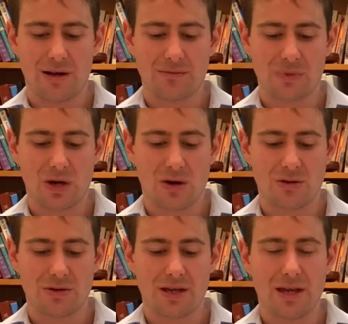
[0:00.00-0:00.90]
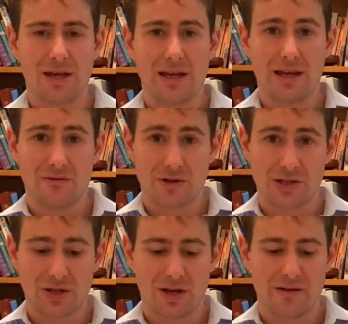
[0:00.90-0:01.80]
gold in
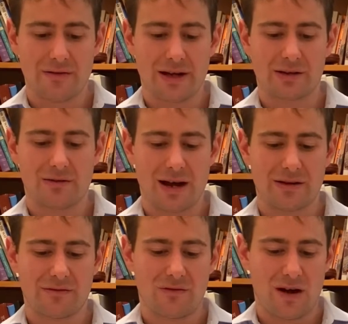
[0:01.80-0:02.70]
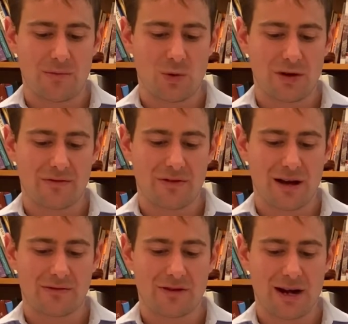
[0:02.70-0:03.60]
reserve at a grade of
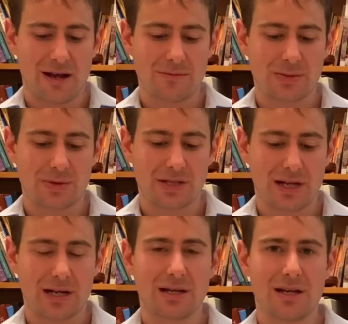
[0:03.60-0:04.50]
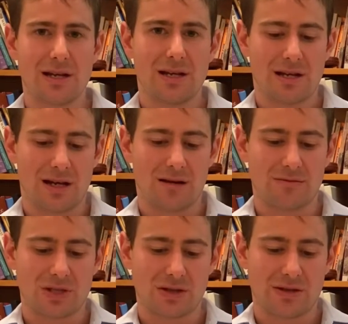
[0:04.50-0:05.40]
5.5 grams per ton.
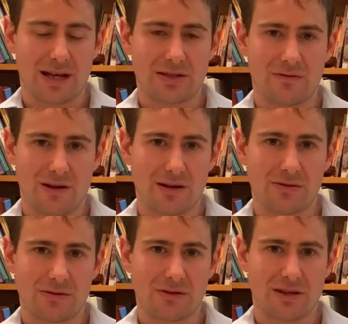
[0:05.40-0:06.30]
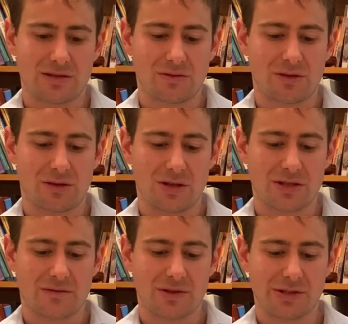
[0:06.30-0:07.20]
So that's very good. They still got lots
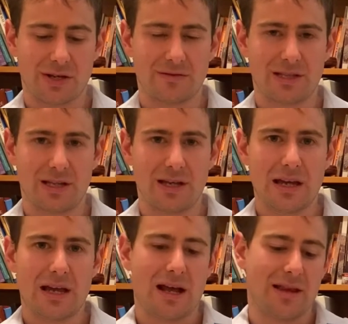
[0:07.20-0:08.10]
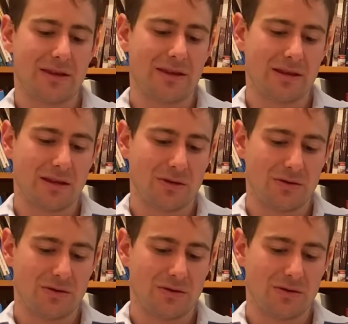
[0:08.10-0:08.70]
of reserves here. And the thing that you'll